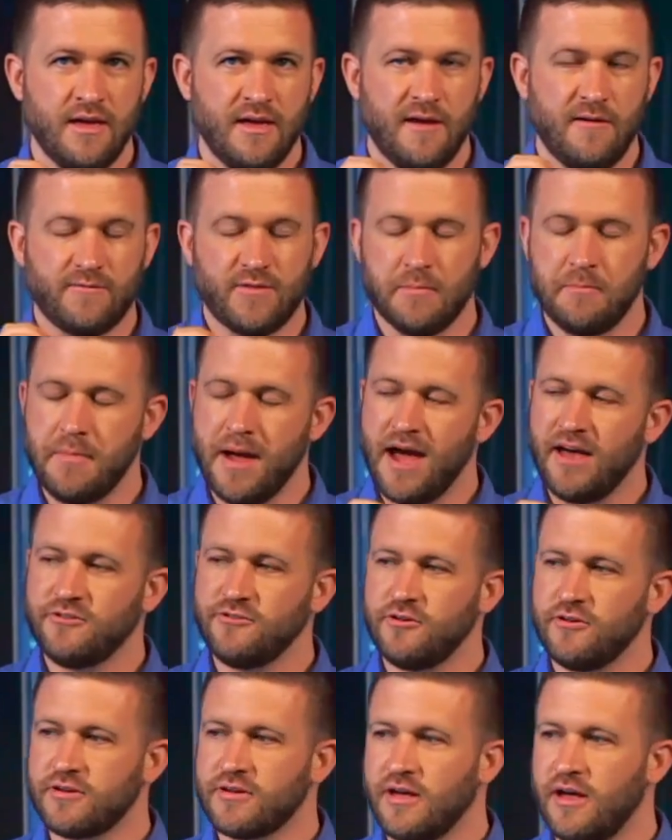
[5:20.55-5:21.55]
if the
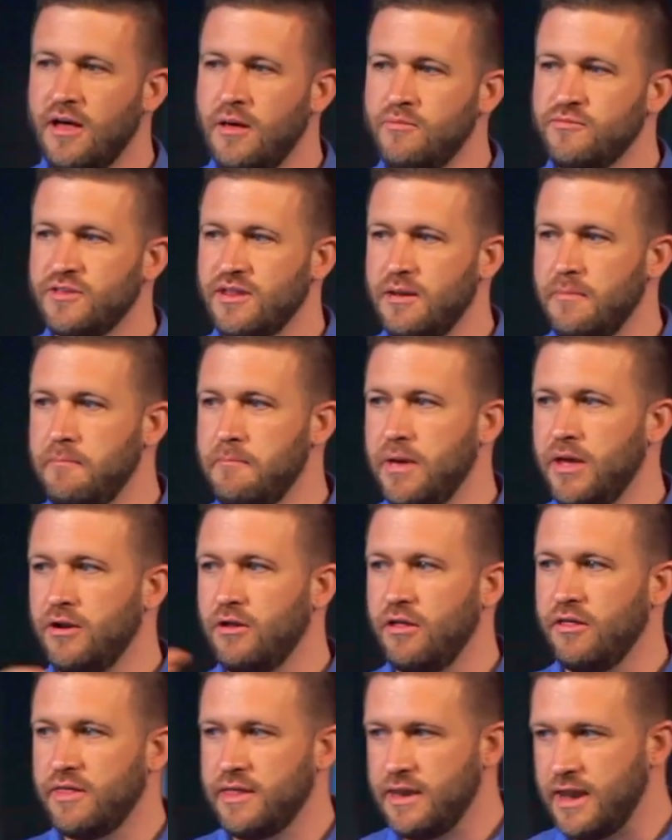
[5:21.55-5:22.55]
master comes in the middle of the